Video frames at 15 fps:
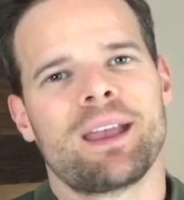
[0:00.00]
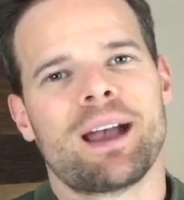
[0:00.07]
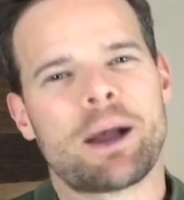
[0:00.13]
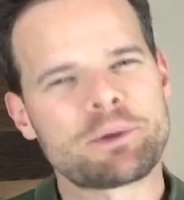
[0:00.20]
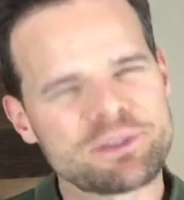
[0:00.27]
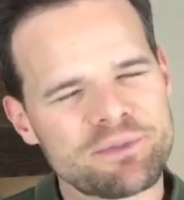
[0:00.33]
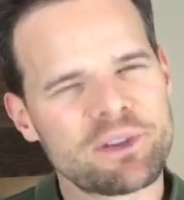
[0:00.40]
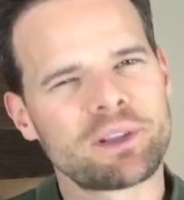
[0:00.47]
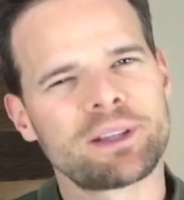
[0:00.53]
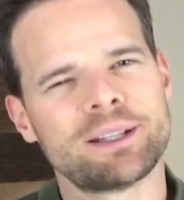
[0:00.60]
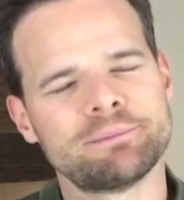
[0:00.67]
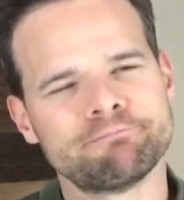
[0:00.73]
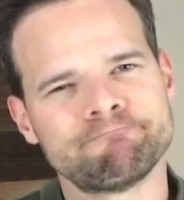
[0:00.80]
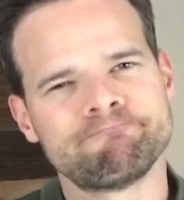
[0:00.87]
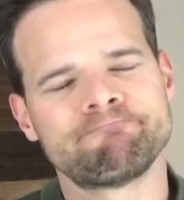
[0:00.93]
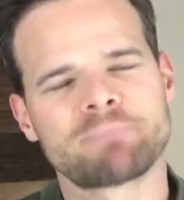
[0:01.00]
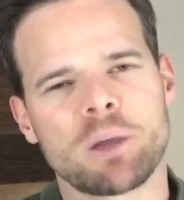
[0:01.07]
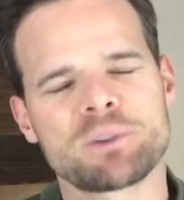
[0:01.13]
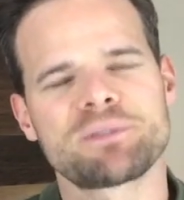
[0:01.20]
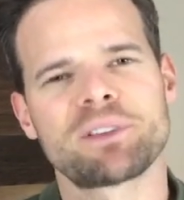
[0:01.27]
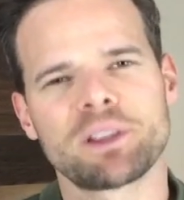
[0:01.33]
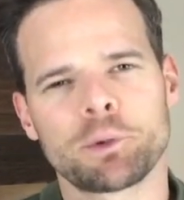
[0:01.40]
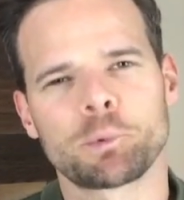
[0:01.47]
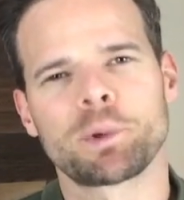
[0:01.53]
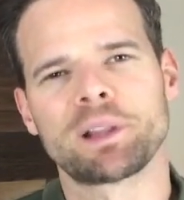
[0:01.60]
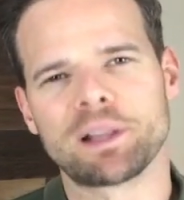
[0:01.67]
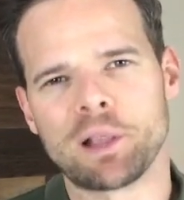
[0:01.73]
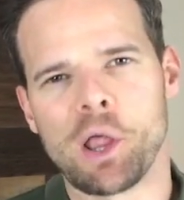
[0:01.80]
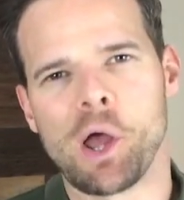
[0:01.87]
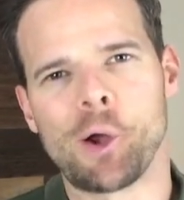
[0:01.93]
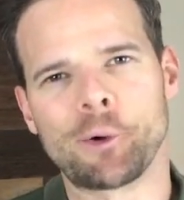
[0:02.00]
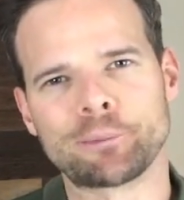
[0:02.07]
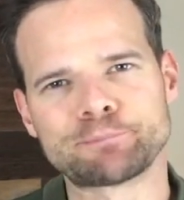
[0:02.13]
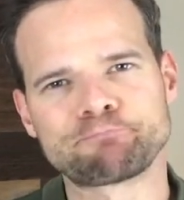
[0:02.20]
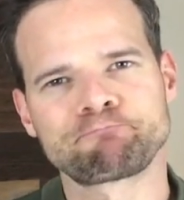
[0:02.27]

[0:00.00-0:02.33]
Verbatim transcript: I was feeling, I was feeling really low.